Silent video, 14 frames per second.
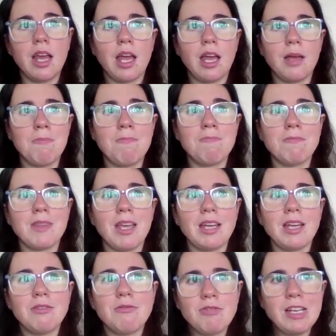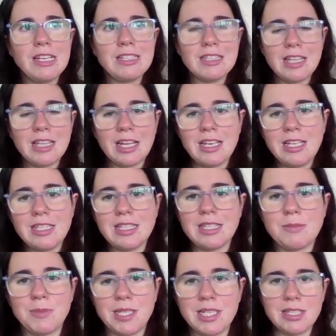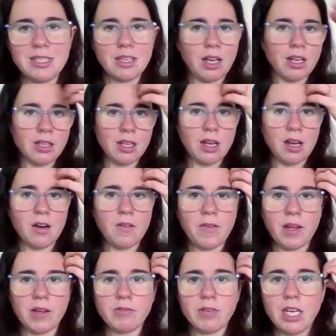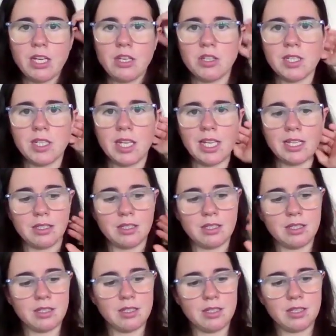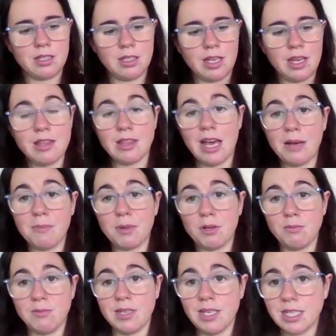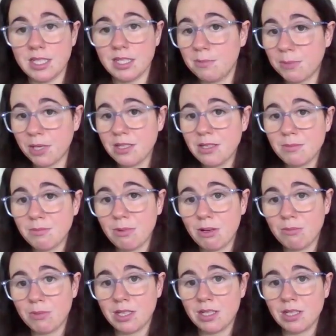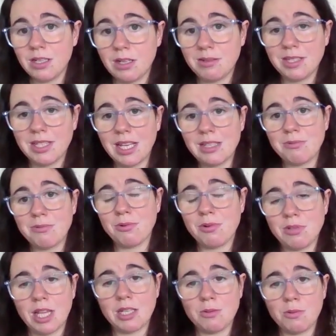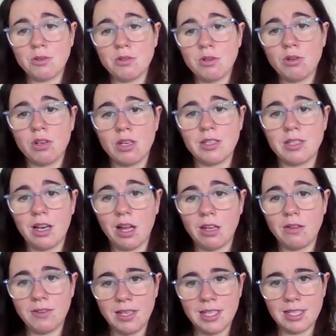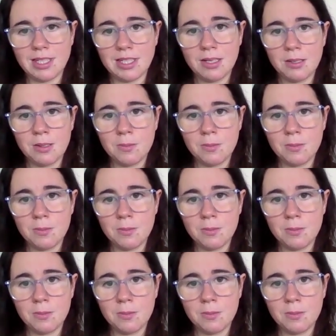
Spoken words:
And the reason that is because our foundation is in that moment, it's the present moment, because that's what a toddler's life is.